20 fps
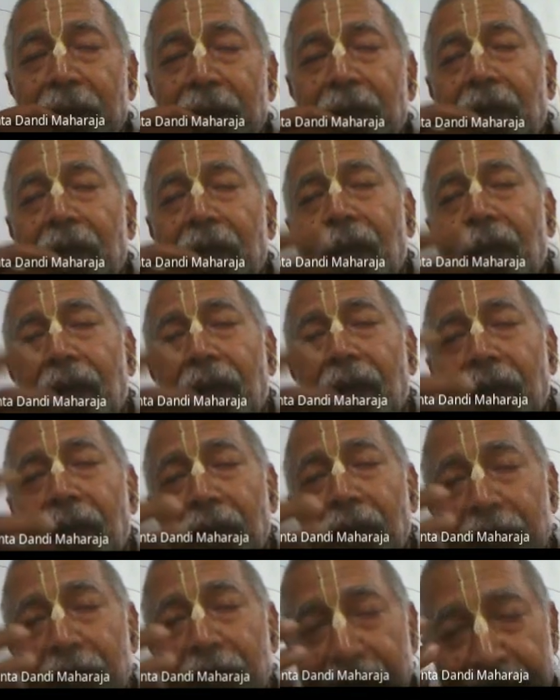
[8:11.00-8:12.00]
addicted
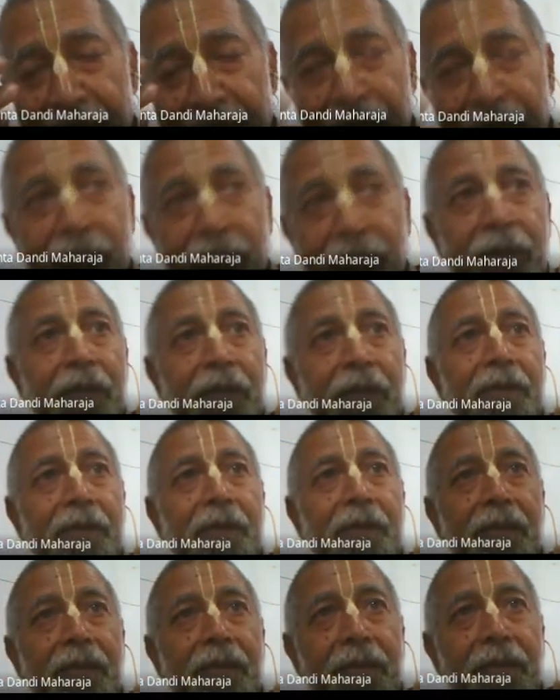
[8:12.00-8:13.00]
to the
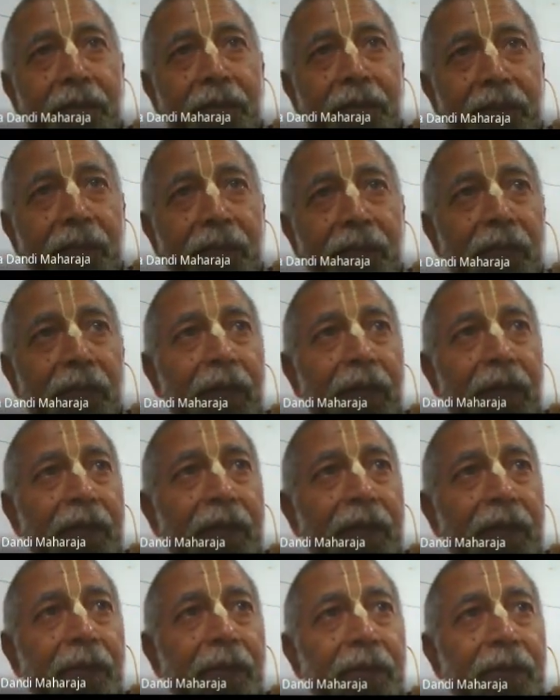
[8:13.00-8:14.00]
sinful activity.
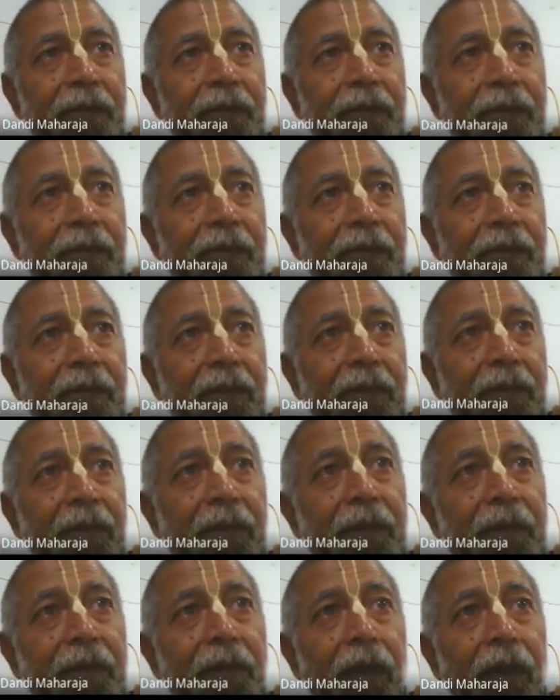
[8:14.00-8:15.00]
He
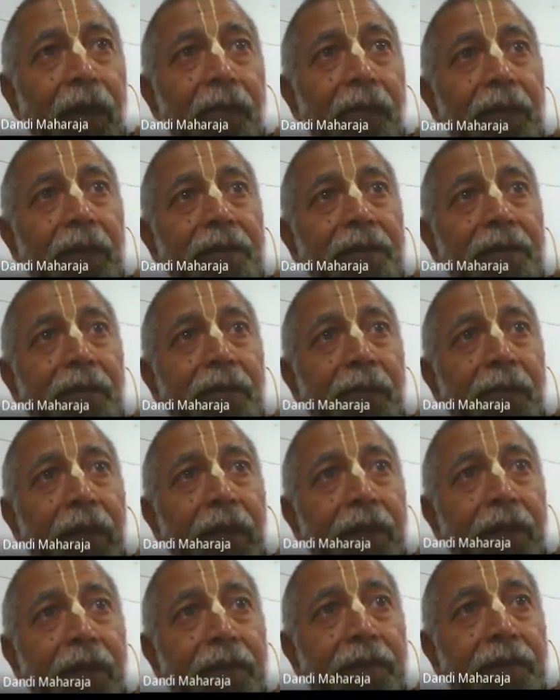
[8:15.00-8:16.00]
always remains
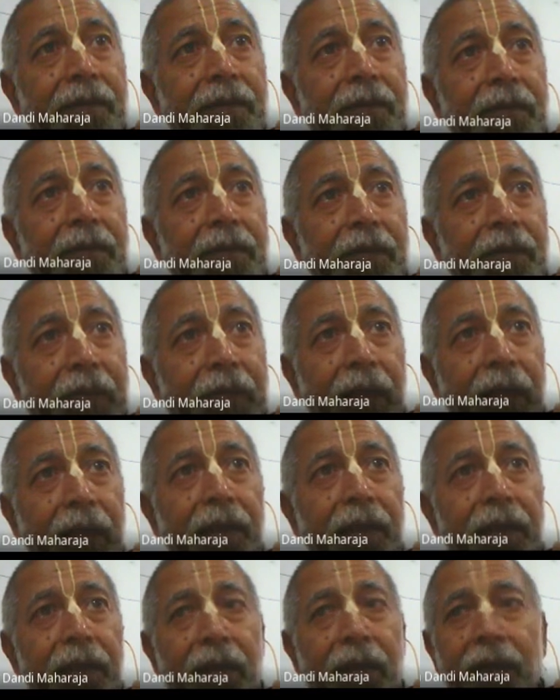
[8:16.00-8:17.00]
young and
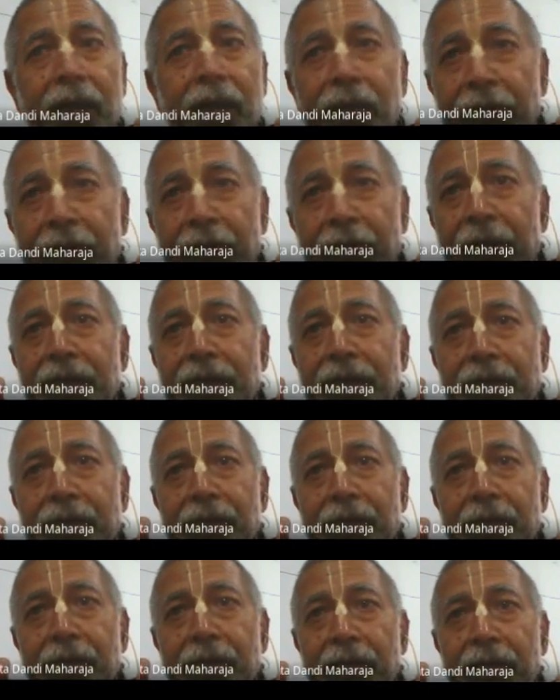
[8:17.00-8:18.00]
fresh.
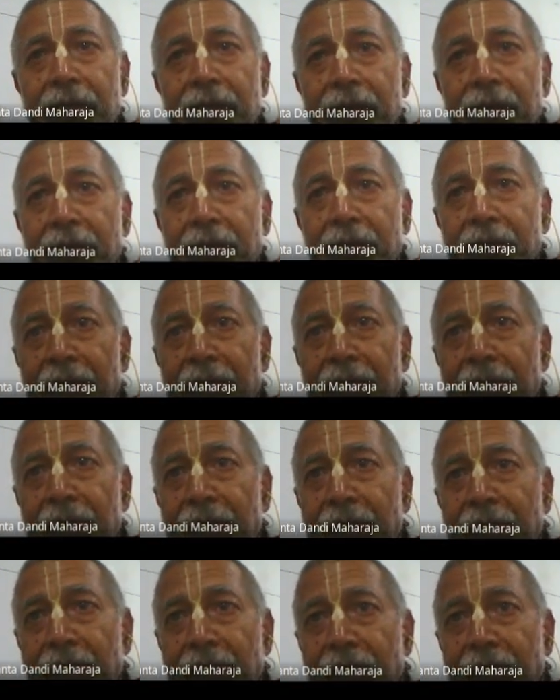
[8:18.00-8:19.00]

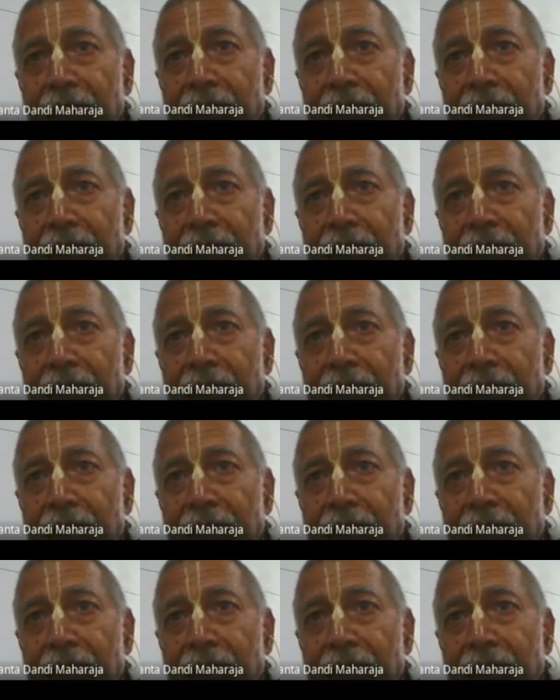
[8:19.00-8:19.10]
And